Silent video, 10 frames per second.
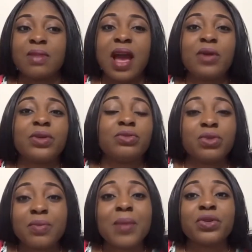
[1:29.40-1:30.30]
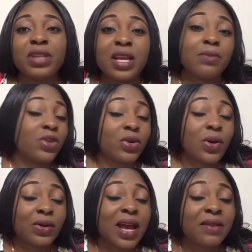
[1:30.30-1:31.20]
I would remember them,
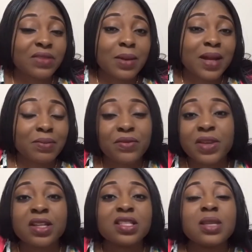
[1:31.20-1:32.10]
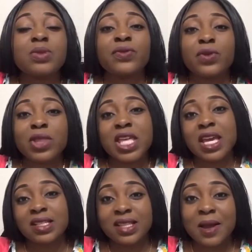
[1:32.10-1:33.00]
I would have them at my fingertips for
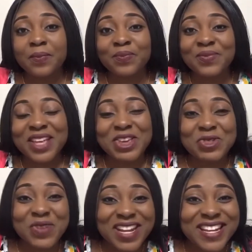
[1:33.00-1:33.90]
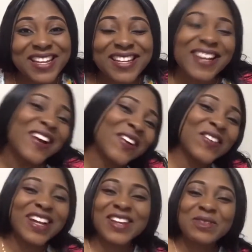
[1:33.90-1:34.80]
the exam. Are you ready? All
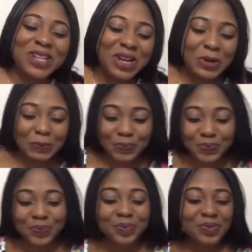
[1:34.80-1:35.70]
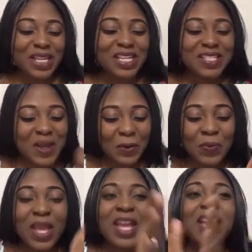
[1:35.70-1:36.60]
right, here we go. So
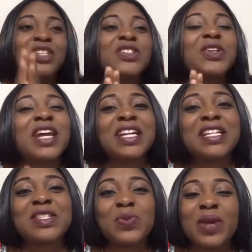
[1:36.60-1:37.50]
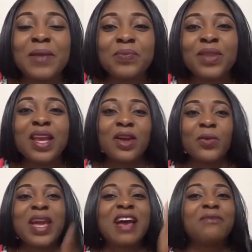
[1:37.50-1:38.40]
just look at it this way.
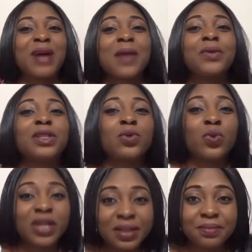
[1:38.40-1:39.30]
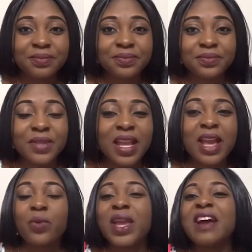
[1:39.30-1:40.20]
We have bipolar 1
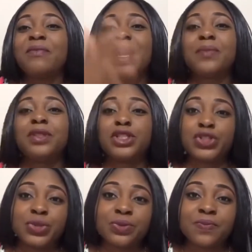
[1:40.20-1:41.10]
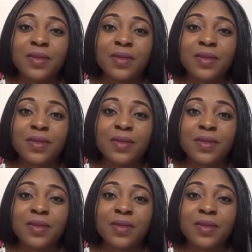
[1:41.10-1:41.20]
and we have bipolar 2.